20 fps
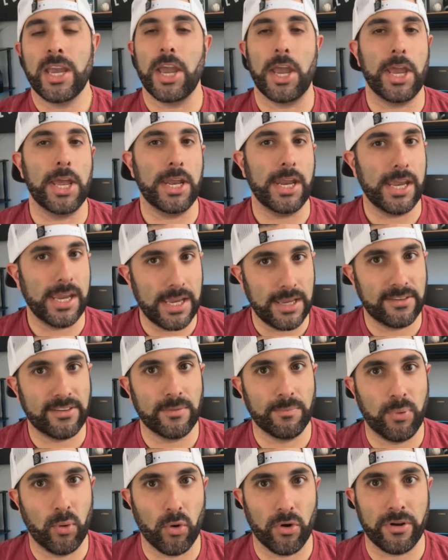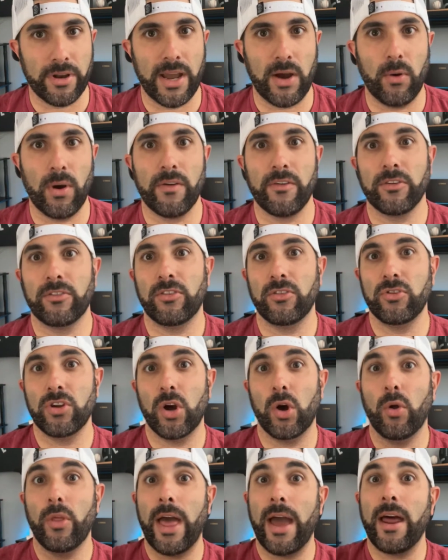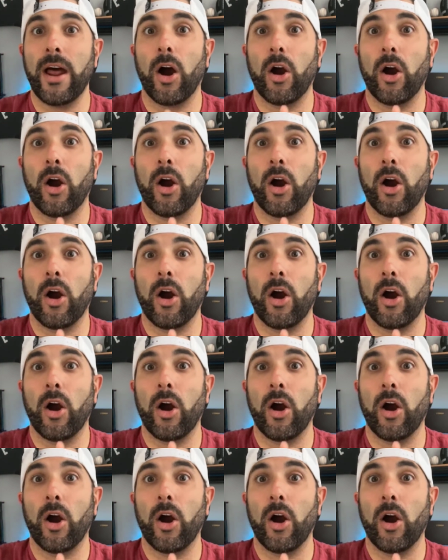it is important, however, to know that